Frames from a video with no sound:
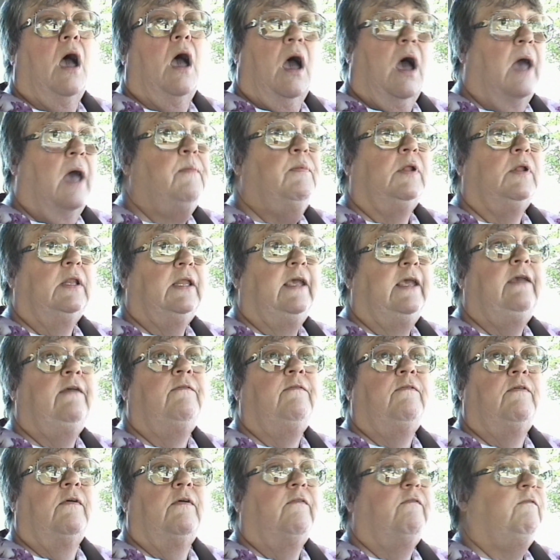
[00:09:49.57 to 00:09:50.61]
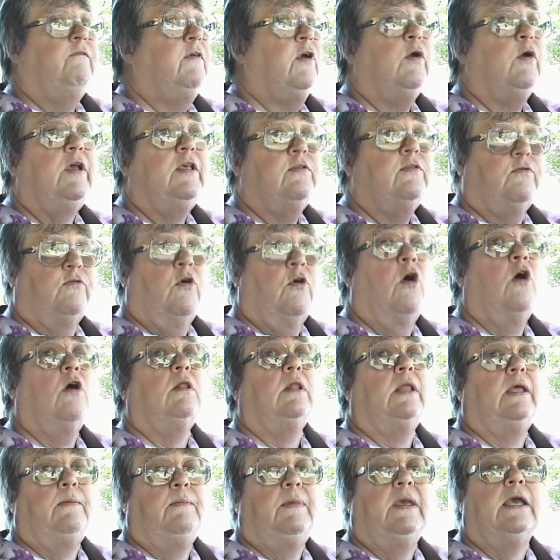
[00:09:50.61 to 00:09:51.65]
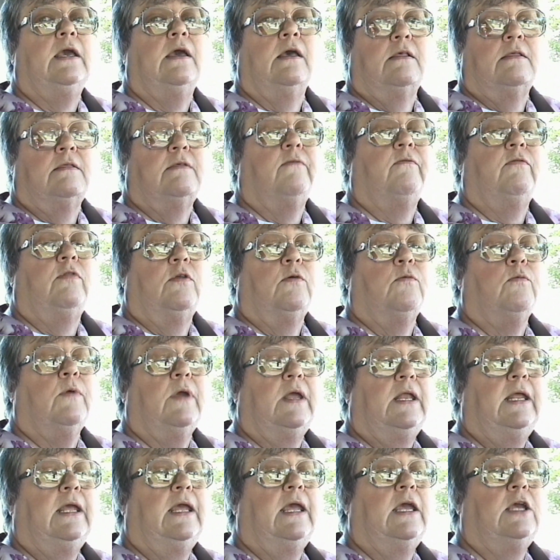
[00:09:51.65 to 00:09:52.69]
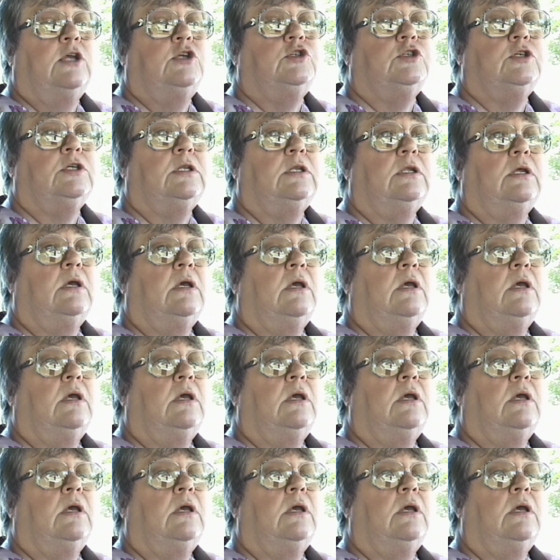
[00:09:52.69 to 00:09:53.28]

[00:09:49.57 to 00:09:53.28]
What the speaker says: I believe very strongly because of the radiation.